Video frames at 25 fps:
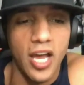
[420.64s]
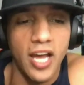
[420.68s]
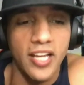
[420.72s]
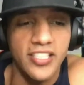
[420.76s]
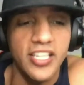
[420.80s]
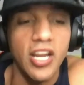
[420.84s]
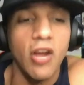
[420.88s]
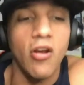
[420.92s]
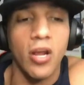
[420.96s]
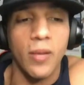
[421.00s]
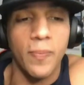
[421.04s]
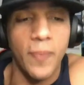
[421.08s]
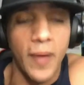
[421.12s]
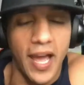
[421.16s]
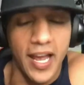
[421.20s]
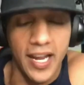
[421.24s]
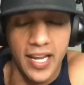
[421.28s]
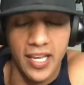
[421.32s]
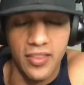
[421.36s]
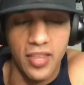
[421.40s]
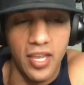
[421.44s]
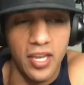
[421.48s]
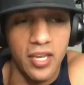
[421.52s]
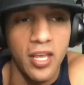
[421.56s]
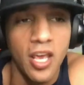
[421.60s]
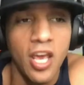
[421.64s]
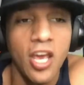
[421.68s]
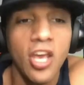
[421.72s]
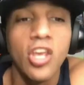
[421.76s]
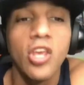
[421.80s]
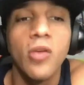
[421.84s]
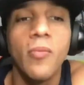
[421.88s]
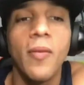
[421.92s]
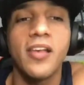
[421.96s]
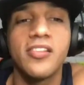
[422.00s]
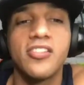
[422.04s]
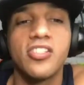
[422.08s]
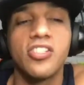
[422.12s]
Derek back. And then
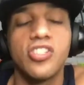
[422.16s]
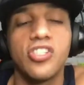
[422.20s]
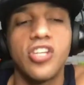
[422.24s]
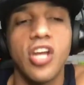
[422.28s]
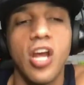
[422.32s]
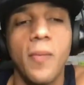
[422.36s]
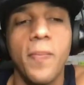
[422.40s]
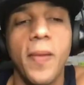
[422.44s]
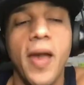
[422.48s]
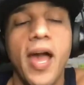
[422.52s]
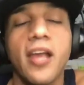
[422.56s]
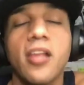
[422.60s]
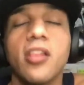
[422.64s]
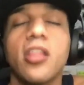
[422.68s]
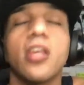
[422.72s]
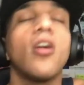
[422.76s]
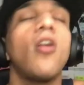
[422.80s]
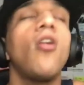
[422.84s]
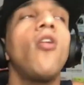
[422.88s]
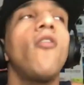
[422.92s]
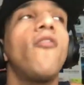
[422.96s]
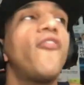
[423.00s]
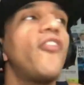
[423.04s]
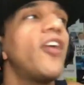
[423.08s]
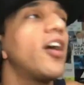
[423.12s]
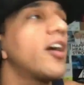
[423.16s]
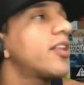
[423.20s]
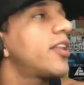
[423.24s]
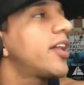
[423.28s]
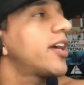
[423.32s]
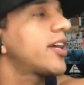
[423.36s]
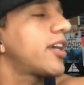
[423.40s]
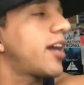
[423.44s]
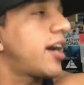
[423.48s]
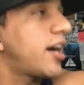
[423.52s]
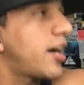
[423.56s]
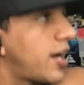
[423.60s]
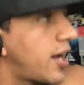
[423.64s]
you message Derek back. You're like, oh fuck,
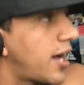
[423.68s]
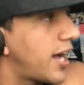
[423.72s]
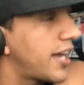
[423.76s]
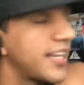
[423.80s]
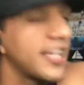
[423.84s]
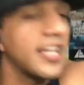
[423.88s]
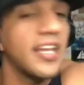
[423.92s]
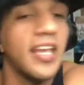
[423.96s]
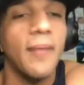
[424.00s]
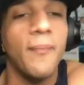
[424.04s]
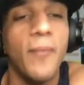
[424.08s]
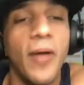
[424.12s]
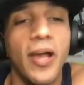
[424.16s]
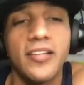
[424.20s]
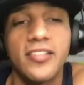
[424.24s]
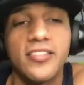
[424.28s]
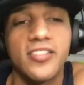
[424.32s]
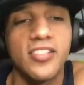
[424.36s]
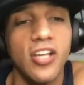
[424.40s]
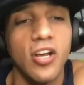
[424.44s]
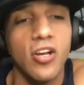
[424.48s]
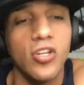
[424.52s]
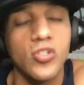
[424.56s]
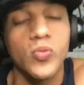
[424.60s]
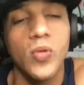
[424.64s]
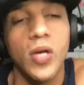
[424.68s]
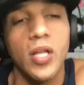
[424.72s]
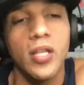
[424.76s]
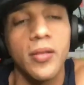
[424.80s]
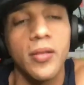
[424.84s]
like I didn't get back to Sarah as well.